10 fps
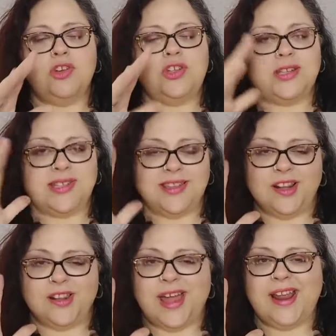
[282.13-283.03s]
just a
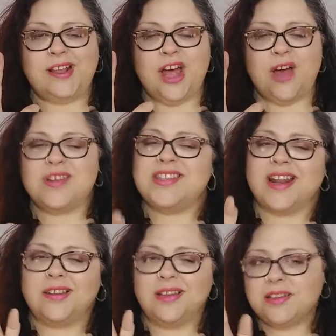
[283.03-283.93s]
little light glow. It's
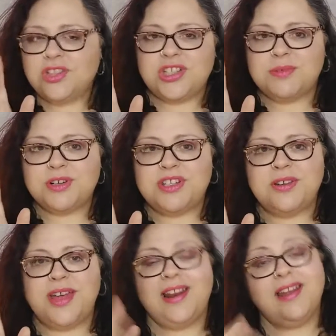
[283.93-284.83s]
got a little shimmer
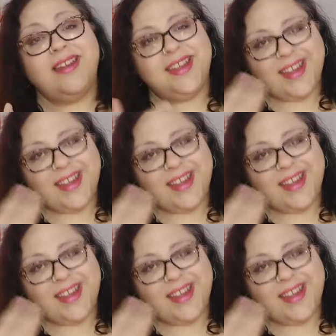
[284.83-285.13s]
to it.